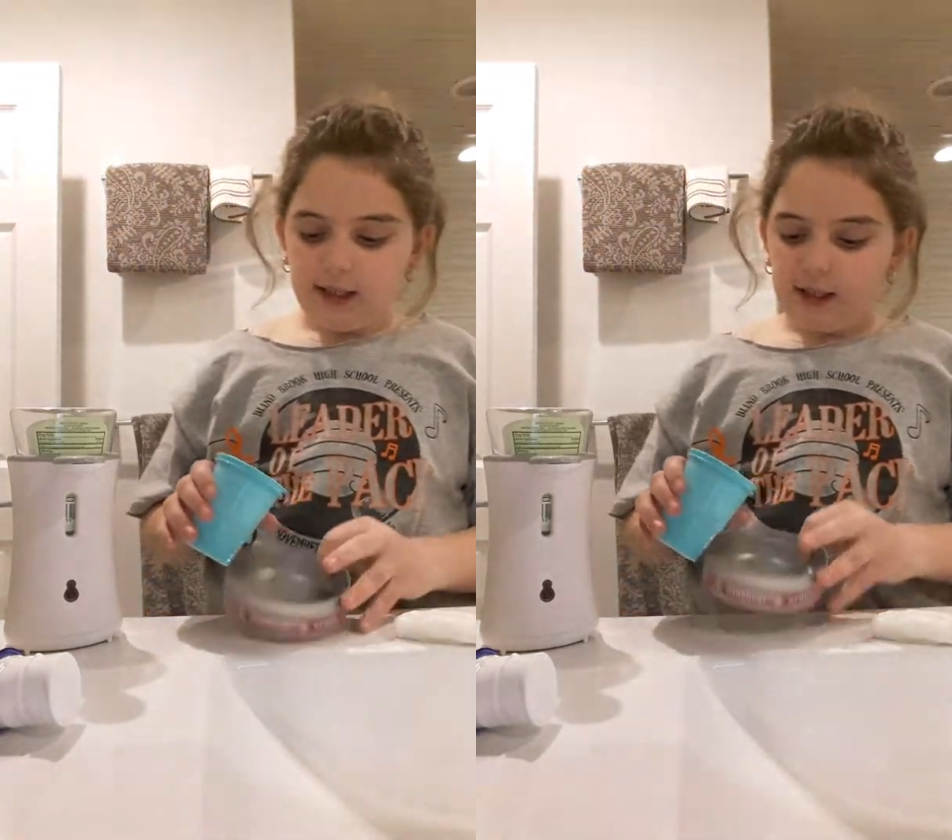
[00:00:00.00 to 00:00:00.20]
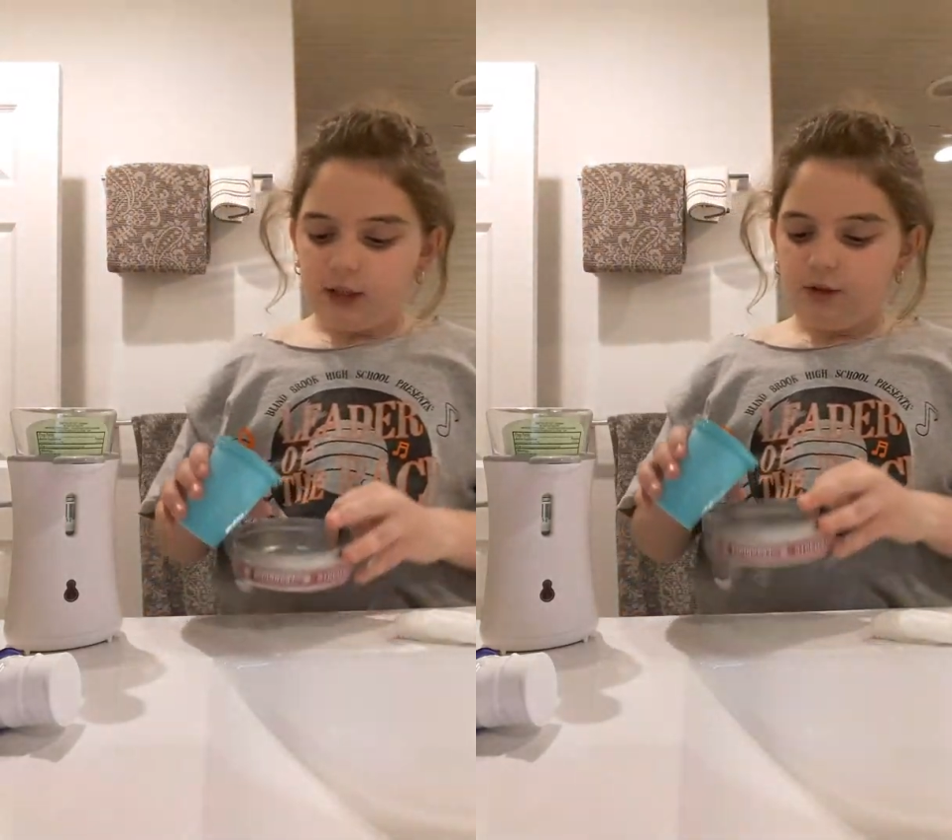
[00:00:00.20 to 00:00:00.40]

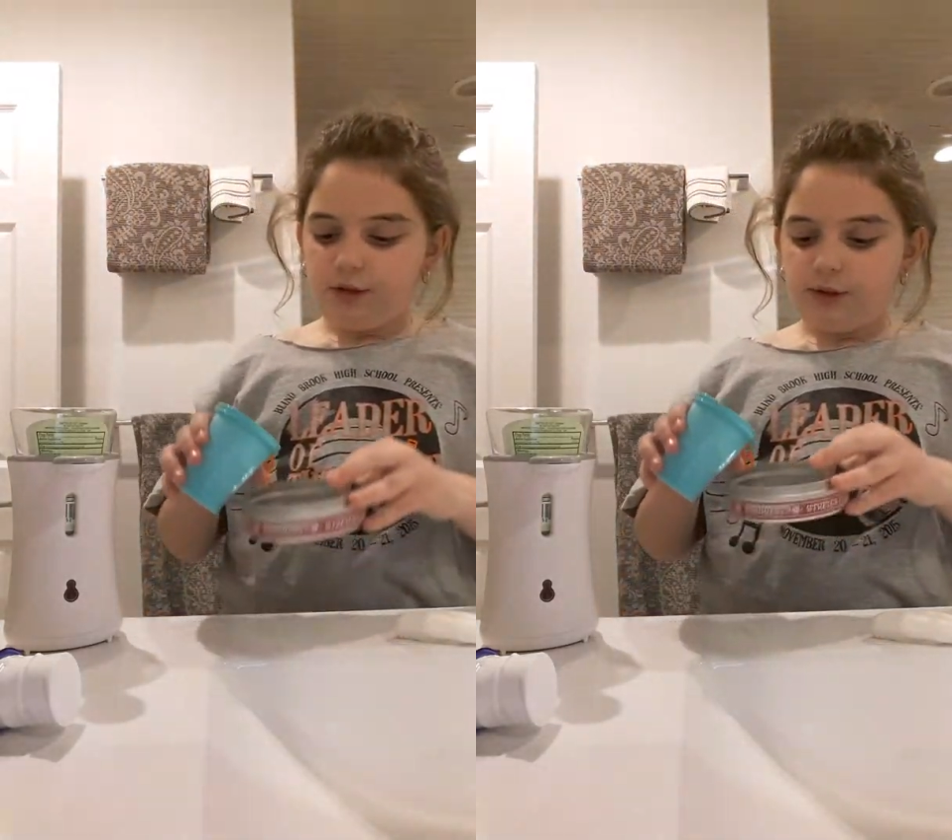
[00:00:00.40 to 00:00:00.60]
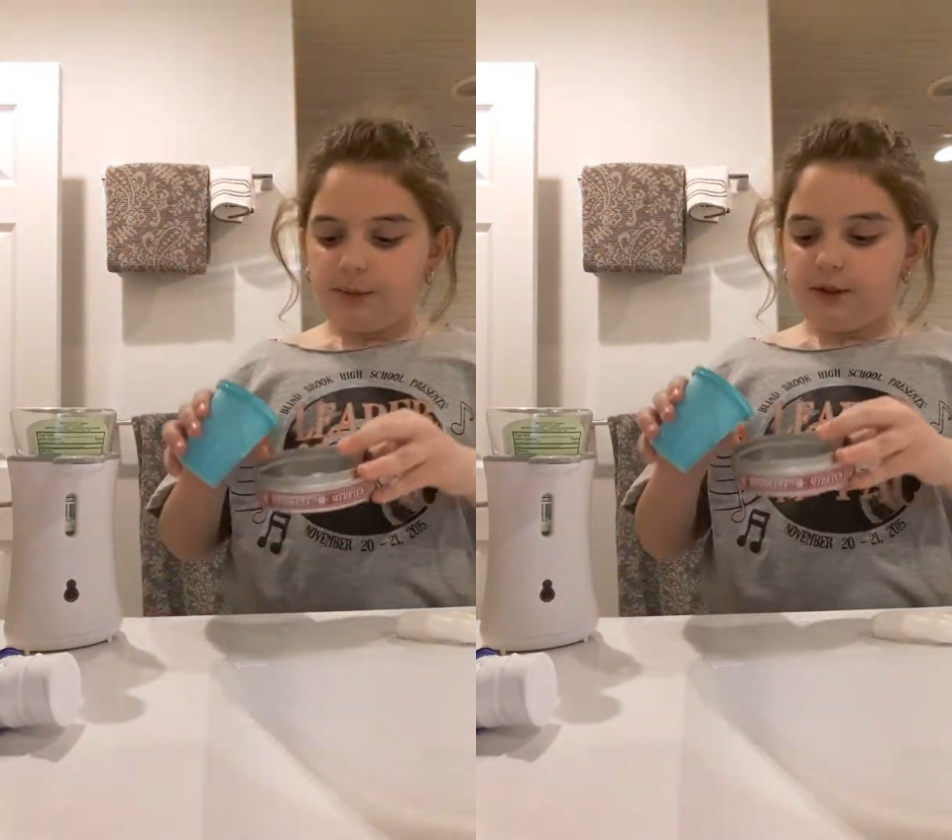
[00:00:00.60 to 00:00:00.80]
And then you
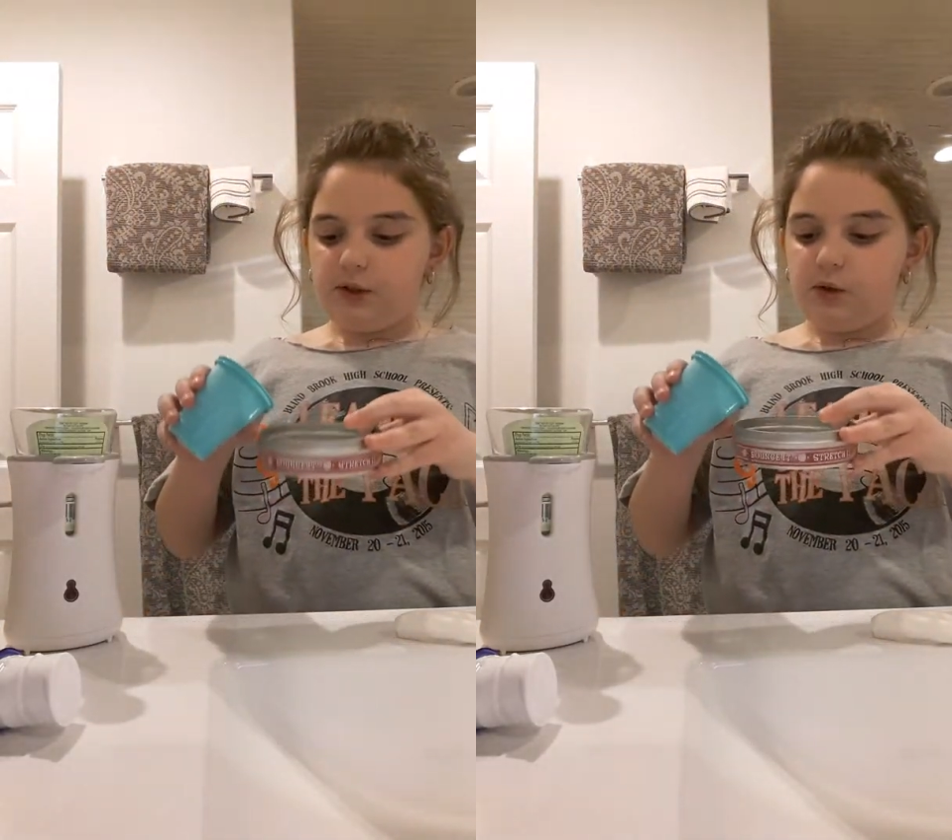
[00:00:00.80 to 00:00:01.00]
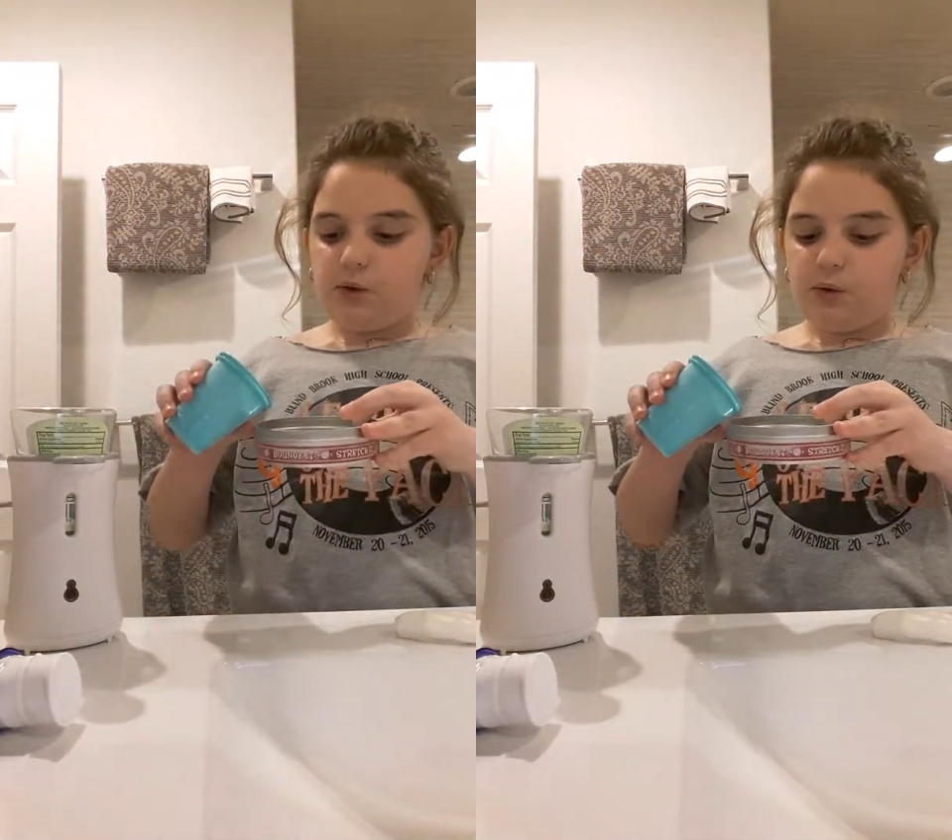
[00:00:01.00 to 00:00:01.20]
just want
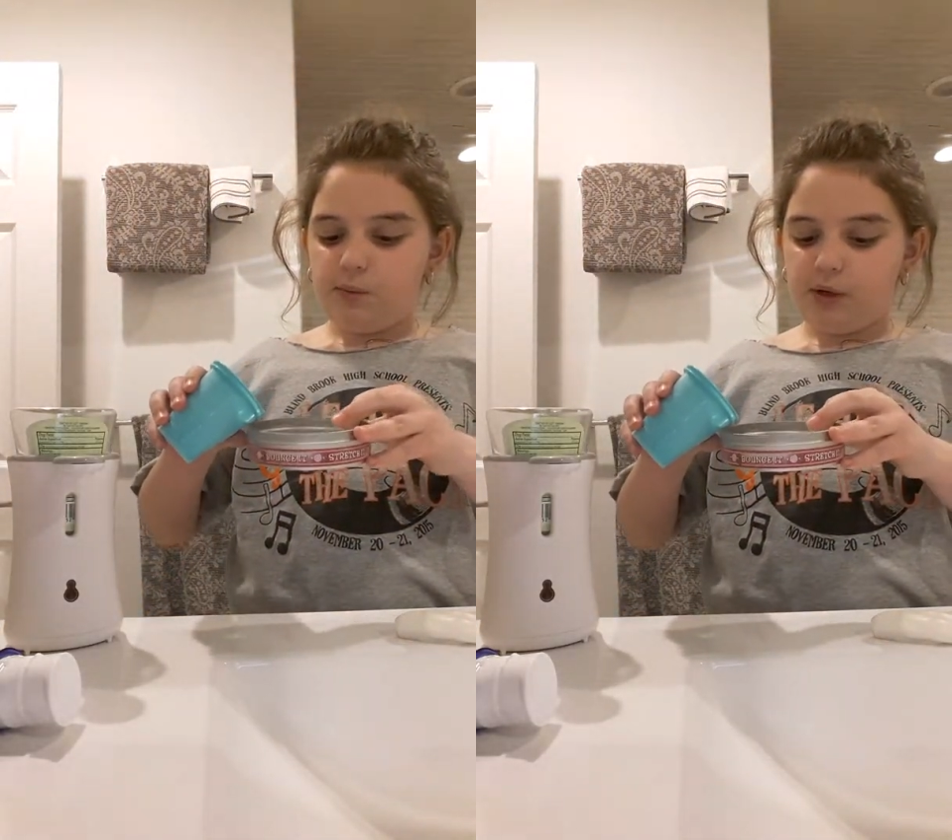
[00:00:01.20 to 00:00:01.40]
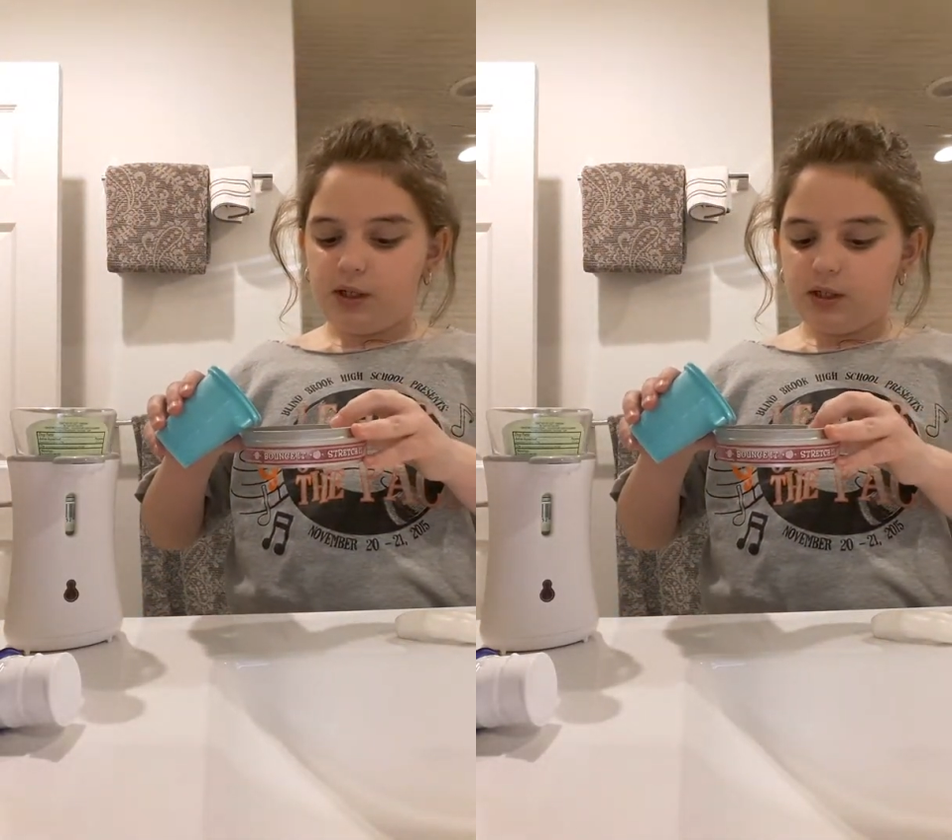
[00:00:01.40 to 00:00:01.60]
to
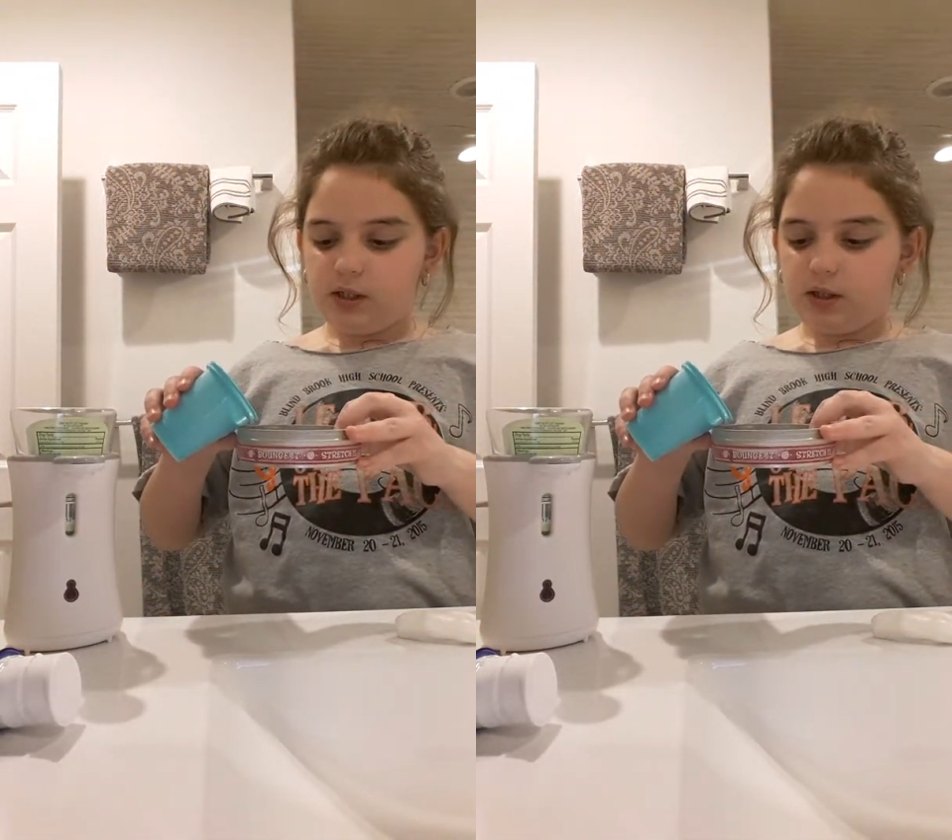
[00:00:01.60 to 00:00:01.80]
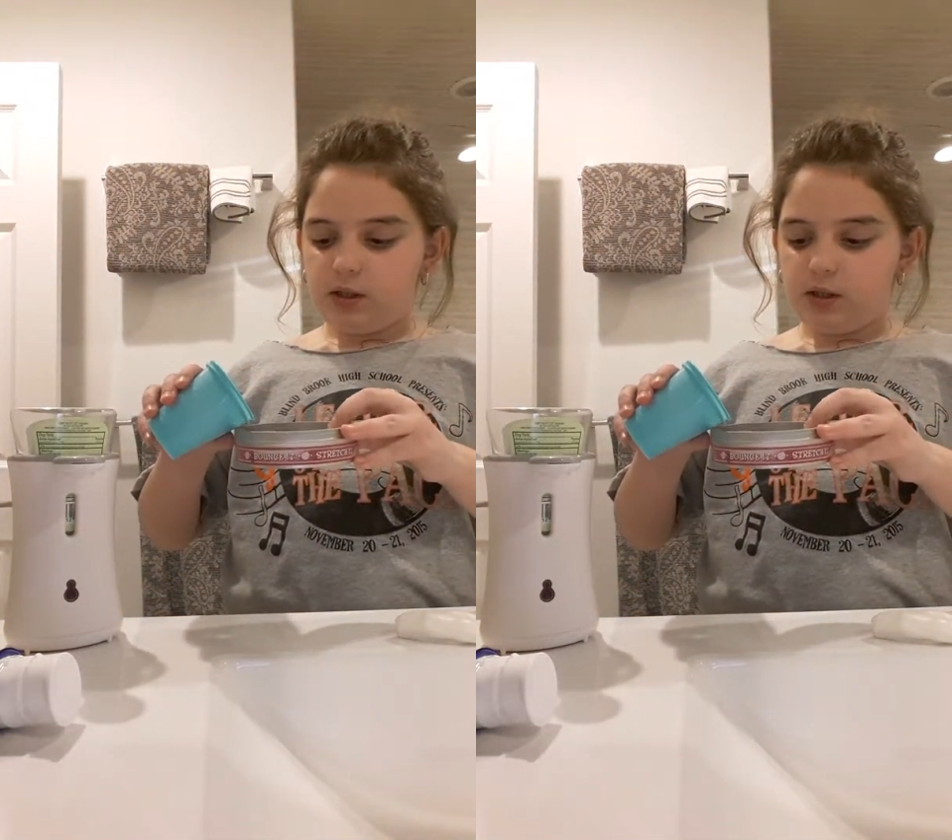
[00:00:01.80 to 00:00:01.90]
put